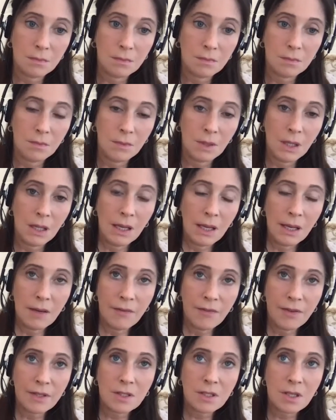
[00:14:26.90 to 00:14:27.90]
If
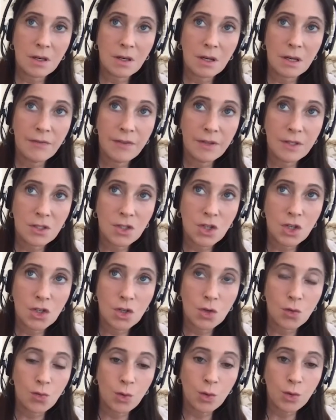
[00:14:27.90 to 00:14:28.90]
it's just a
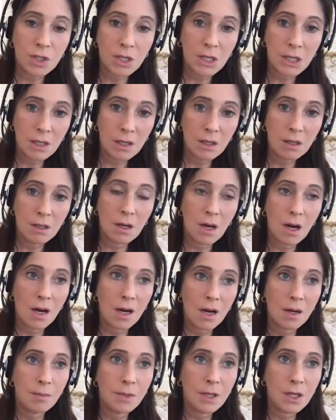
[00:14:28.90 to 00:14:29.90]
routine,
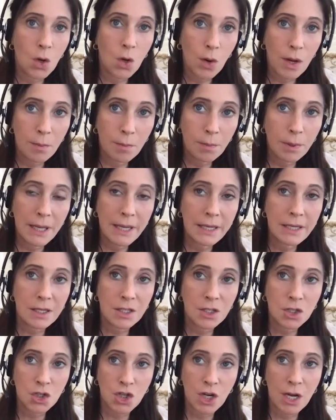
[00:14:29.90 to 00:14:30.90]
implant
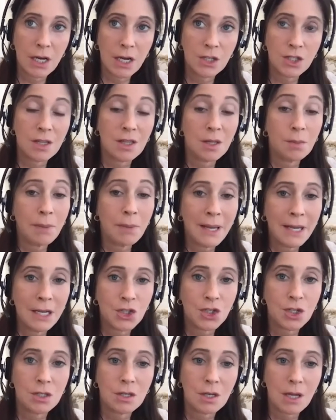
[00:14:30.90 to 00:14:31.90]
exchange, and the patient
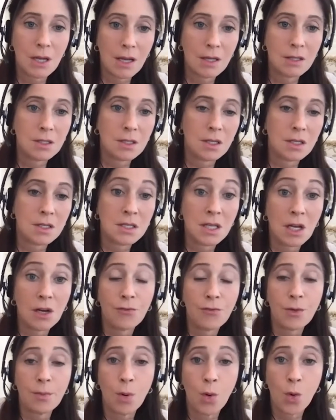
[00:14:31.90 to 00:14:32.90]
has a
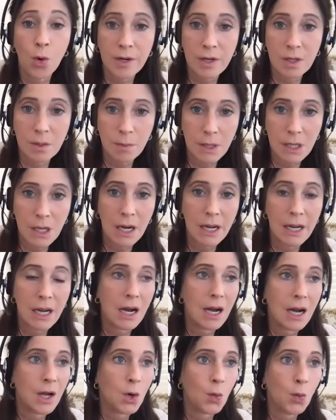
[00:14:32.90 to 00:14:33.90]
self-reported BII or
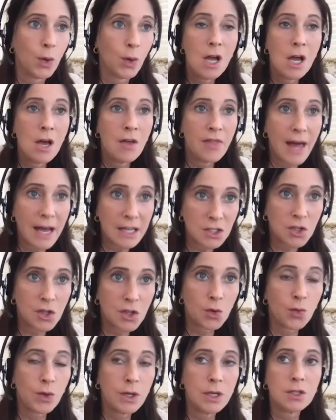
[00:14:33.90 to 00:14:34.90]
whatever, that's
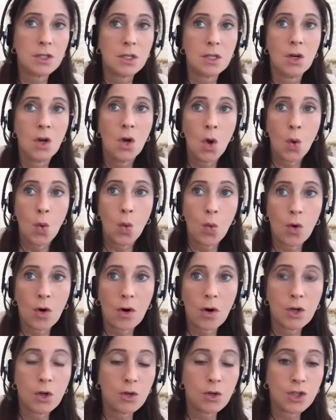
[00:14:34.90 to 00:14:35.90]
their reason, or
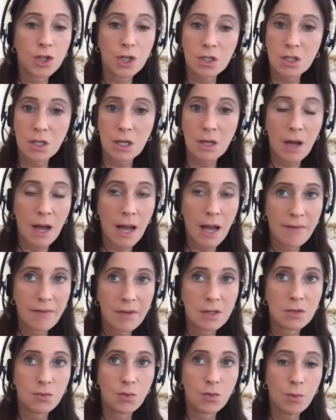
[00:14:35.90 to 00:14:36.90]
you're just
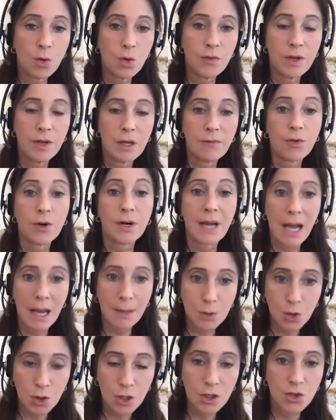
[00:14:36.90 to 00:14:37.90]
removing for
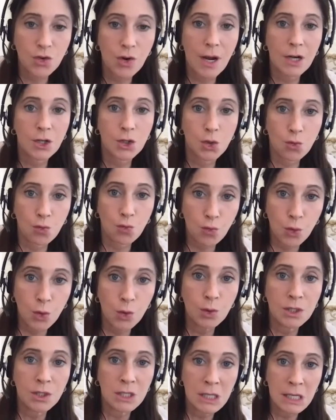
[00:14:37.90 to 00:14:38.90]
capsular contracture,
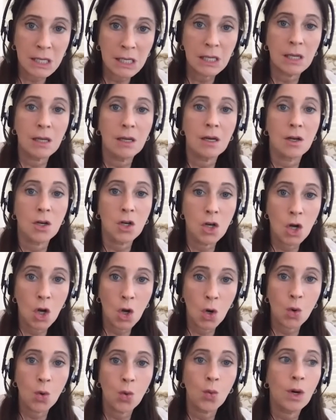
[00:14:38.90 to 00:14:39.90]
routine,
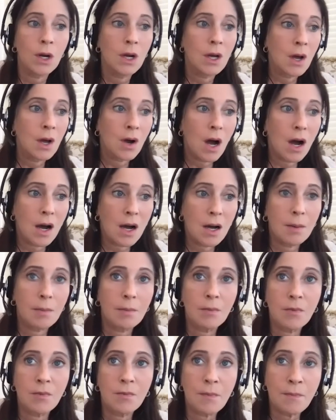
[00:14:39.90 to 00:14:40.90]
no
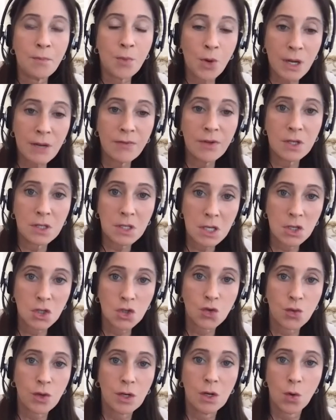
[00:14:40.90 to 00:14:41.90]
previous
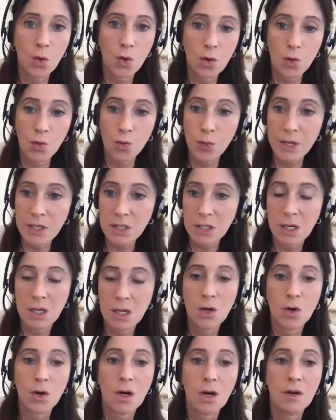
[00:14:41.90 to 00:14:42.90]
history or a risk
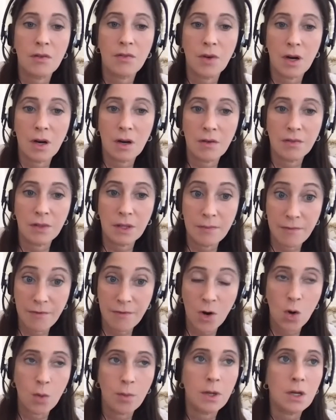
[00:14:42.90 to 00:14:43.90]
here of
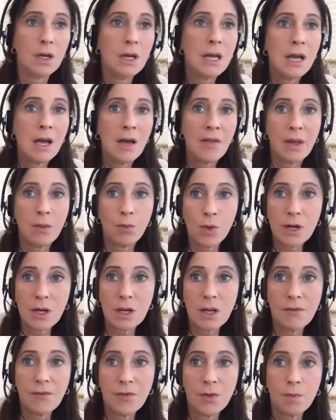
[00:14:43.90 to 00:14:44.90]
lymphoma, then
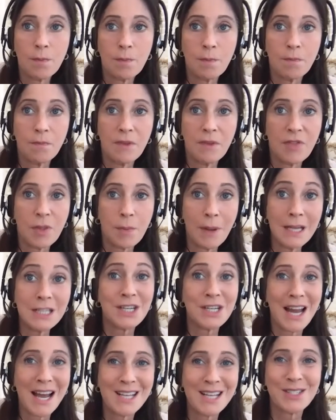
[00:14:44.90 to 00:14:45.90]
if you if the
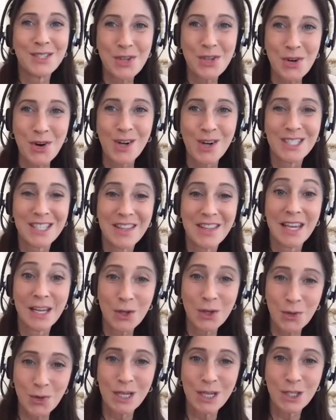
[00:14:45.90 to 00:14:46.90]
patient has insurance and they
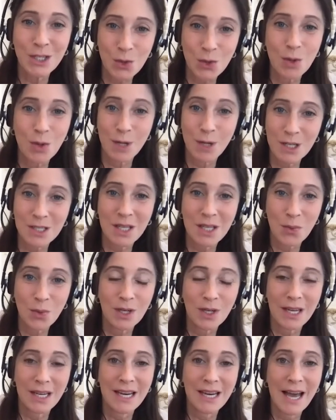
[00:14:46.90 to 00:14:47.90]
agree to it, because they will
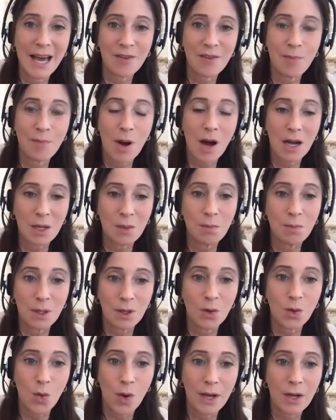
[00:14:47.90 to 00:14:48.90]
get an out-of-pocket bill
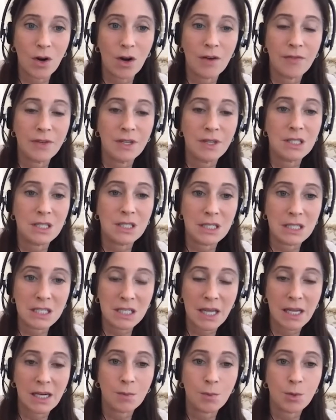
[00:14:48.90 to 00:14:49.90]
quite often, it's an
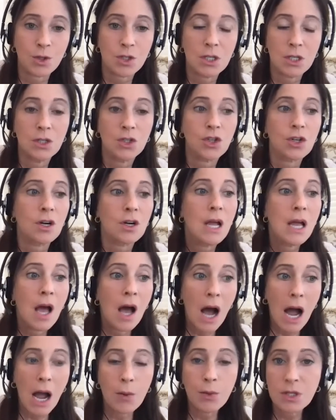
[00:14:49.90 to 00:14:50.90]
aesthetic procedure,
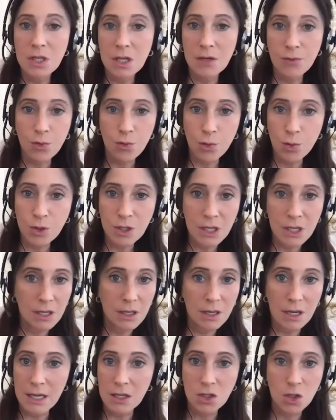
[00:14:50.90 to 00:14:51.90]
I would send for routine
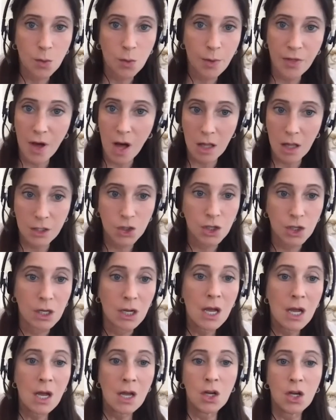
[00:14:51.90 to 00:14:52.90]
histopathology.
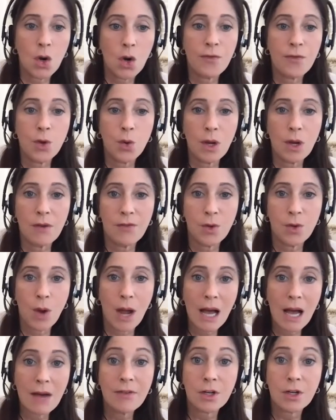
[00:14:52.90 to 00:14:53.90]
You know, if you
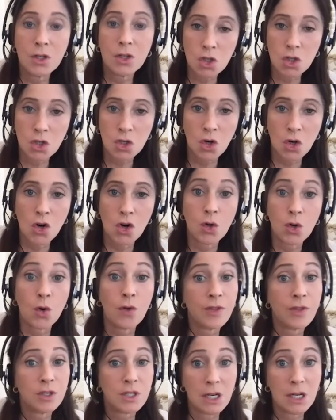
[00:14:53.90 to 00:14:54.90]
have a concern or if
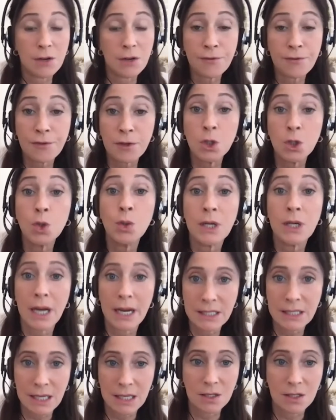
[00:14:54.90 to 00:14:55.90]
there's any fluid
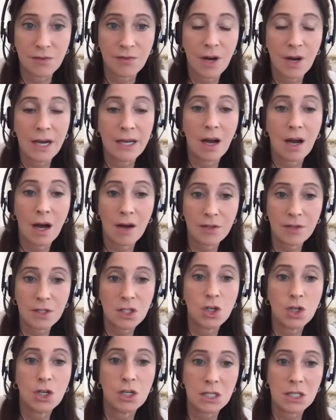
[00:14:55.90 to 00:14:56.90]
identified, obviously
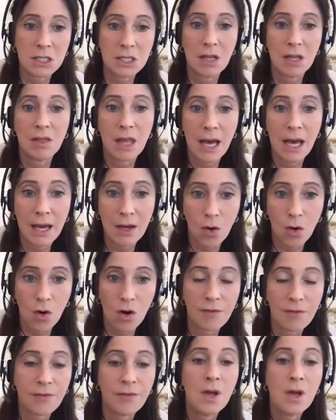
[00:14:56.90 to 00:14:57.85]
you're going to send that off